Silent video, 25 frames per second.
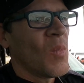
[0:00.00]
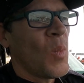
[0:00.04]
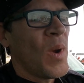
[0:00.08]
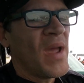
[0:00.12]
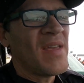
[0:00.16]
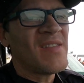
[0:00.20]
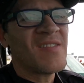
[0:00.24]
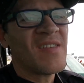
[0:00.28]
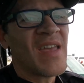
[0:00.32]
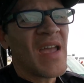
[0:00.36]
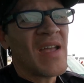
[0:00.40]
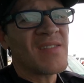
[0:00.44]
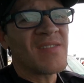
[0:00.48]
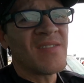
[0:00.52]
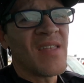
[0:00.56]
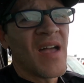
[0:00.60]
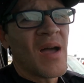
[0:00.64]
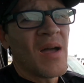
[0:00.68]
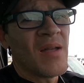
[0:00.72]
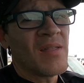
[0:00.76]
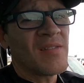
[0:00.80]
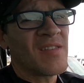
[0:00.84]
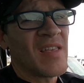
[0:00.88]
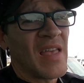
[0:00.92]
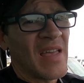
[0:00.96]
wastegate's
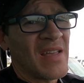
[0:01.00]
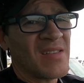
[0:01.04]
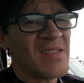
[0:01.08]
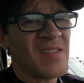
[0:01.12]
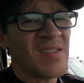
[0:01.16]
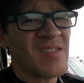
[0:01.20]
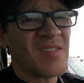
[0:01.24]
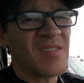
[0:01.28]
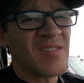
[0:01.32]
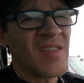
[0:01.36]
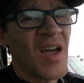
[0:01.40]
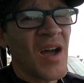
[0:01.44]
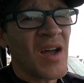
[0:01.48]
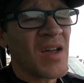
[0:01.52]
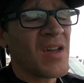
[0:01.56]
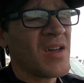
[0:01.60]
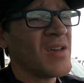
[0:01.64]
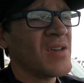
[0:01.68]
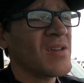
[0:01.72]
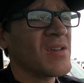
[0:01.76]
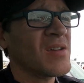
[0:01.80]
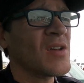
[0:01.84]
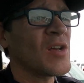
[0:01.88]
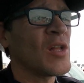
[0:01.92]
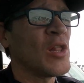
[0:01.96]
not like stuck,
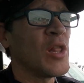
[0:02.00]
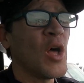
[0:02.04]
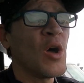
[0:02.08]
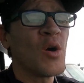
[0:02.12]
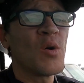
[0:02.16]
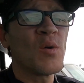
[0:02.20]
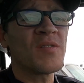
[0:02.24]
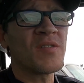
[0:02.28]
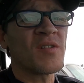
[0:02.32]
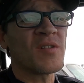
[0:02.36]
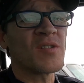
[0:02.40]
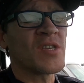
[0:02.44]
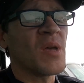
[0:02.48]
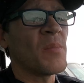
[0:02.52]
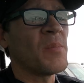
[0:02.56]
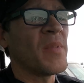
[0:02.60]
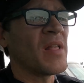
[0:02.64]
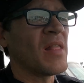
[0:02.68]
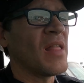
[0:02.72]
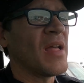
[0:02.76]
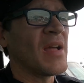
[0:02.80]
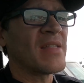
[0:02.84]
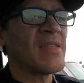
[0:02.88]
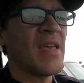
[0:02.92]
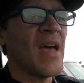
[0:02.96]
closed or
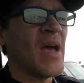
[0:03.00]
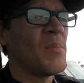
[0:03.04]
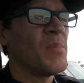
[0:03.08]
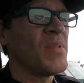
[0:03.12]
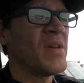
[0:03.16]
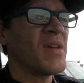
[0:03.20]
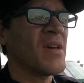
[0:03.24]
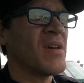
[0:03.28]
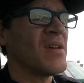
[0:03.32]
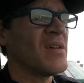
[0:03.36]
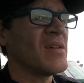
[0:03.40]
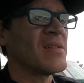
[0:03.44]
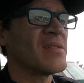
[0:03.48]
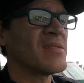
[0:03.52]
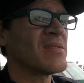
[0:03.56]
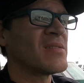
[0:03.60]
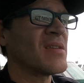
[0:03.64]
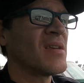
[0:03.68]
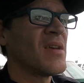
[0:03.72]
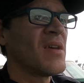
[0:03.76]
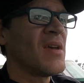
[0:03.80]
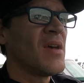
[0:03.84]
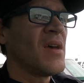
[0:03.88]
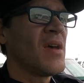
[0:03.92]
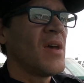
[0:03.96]
something like that,
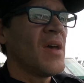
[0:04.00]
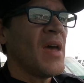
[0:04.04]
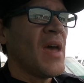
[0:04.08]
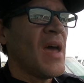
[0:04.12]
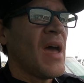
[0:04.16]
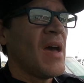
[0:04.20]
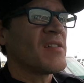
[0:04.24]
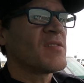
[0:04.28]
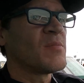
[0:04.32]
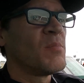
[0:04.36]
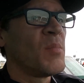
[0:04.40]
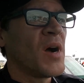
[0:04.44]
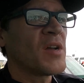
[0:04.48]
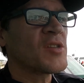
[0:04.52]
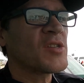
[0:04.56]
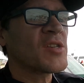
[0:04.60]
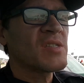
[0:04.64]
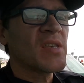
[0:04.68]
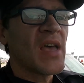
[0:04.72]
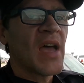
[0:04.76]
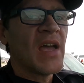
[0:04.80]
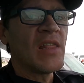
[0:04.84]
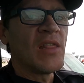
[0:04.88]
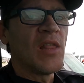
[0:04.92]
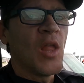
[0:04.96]
because as much
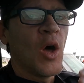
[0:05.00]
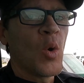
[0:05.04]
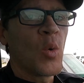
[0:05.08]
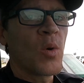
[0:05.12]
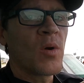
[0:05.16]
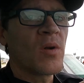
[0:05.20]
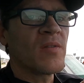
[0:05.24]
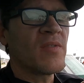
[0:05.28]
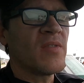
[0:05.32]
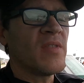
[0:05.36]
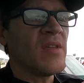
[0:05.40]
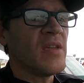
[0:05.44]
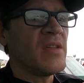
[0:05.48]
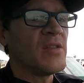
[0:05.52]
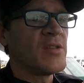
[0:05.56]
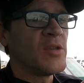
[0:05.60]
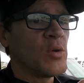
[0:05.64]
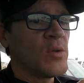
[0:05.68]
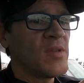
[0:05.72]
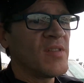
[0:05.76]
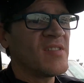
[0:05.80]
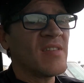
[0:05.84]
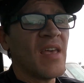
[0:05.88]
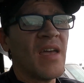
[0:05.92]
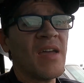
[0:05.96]
as I lowered the
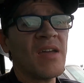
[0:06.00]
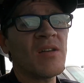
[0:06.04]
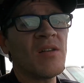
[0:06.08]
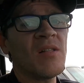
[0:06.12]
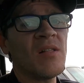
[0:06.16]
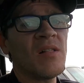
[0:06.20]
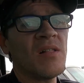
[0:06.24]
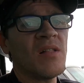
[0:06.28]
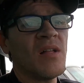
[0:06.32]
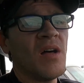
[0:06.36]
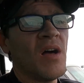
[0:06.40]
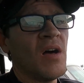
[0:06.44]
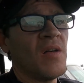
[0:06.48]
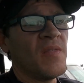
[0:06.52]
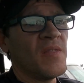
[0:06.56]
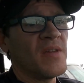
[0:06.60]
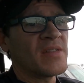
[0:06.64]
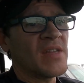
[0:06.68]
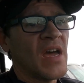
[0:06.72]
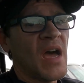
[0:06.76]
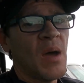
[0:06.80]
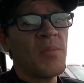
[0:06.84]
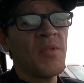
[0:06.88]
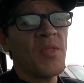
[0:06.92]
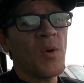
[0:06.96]
duty cycle on the
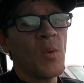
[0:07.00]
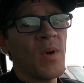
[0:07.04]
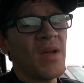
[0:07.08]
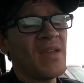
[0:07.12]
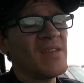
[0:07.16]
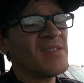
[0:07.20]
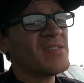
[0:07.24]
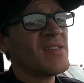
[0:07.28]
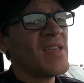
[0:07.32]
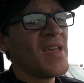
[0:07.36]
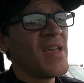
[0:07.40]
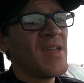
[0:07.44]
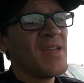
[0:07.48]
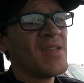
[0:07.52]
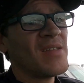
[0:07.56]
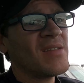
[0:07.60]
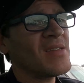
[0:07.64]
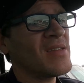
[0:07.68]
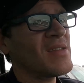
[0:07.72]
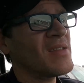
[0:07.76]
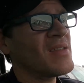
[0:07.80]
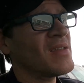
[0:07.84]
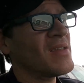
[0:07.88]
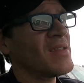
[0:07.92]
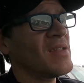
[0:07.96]
top of the wastegate,
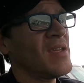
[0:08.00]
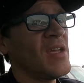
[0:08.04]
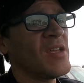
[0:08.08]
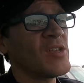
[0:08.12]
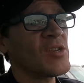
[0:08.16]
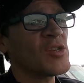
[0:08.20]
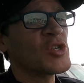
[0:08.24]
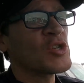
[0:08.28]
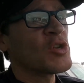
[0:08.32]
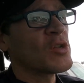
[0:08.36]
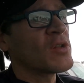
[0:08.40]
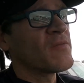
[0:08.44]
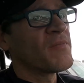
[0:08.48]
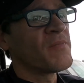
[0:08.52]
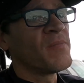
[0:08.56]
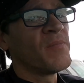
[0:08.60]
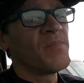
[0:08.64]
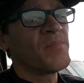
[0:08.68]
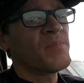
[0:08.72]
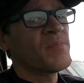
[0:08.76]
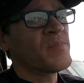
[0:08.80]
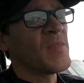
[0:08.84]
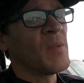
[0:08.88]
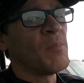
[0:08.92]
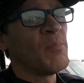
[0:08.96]

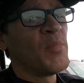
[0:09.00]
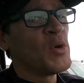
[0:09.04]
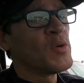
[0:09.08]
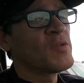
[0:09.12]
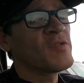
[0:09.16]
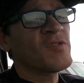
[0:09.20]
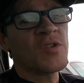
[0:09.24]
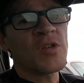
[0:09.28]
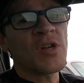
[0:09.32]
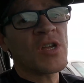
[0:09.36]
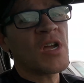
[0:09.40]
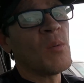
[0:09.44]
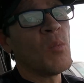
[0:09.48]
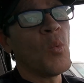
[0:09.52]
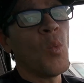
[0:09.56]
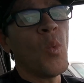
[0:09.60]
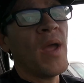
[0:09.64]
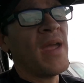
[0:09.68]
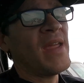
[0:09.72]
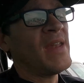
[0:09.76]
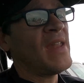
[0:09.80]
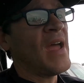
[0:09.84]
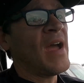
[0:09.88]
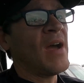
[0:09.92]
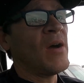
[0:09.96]
the boost should have come
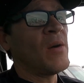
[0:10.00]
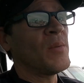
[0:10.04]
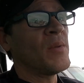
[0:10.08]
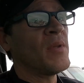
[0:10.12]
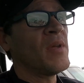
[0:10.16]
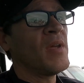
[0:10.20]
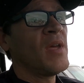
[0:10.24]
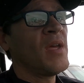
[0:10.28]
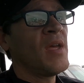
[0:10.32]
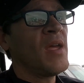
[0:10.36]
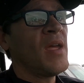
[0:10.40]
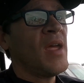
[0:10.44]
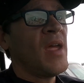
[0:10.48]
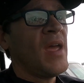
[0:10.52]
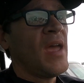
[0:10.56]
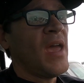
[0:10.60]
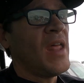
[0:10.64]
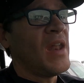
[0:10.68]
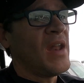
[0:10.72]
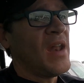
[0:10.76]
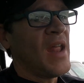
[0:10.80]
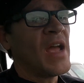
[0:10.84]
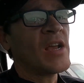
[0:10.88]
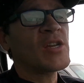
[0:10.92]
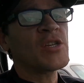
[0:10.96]
way down.
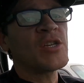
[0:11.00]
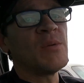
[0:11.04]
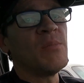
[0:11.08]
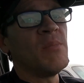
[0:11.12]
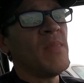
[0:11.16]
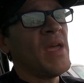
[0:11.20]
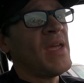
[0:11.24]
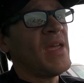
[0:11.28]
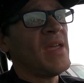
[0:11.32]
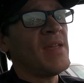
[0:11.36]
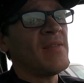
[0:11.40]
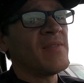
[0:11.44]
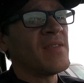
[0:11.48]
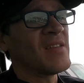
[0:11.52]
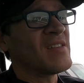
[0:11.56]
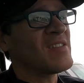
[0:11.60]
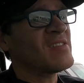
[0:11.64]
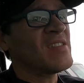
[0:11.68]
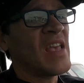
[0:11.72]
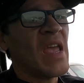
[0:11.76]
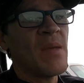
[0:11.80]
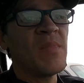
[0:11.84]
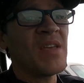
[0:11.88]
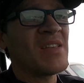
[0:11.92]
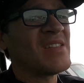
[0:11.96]
And it actually made the
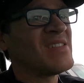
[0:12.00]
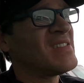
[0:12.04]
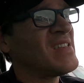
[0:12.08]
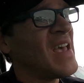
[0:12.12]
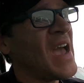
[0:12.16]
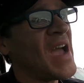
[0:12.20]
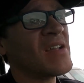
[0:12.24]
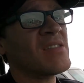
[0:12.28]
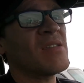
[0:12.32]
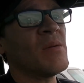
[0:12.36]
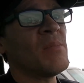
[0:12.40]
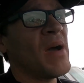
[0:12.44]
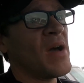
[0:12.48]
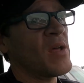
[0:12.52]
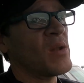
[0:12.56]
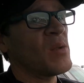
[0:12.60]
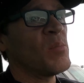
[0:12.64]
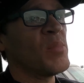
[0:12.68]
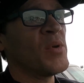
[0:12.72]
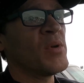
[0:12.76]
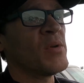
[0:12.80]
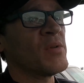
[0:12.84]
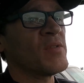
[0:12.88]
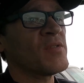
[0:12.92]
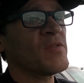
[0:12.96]
same exact amount
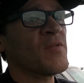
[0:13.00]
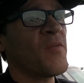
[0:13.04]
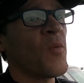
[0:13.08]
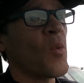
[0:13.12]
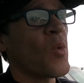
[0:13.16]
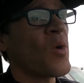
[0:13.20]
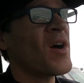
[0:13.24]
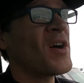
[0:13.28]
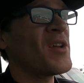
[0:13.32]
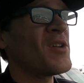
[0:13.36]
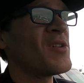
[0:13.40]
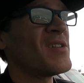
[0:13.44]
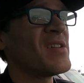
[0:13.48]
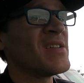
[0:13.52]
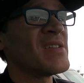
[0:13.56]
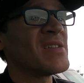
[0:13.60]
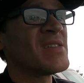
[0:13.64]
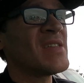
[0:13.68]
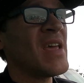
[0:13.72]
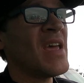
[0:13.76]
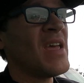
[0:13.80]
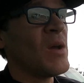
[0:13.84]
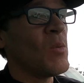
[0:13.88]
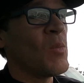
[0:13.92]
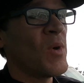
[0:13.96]
of boost,
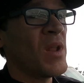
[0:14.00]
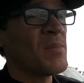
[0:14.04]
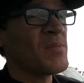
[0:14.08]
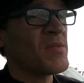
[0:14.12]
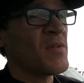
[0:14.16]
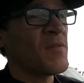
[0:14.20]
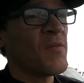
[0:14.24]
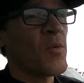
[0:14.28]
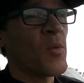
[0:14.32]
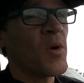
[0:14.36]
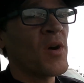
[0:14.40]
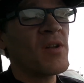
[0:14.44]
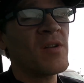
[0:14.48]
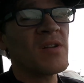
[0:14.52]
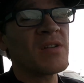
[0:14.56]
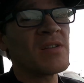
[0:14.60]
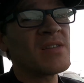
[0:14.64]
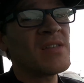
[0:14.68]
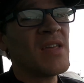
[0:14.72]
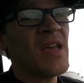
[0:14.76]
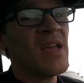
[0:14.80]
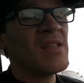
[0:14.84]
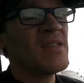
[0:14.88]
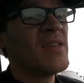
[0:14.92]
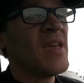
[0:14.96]
410, it went up to
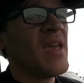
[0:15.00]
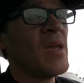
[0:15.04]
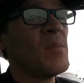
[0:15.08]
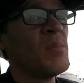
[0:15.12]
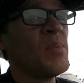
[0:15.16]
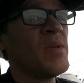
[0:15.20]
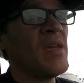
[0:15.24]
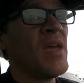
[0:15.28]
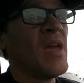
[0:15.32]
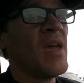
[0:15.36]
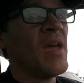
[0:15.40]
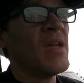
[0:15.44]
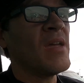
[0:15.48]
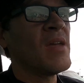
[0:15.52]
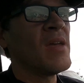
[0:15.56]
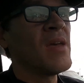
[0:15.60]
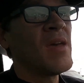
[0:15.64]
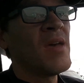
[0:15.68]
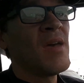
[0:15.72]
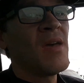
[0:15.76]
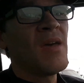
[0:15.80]
410 kPa,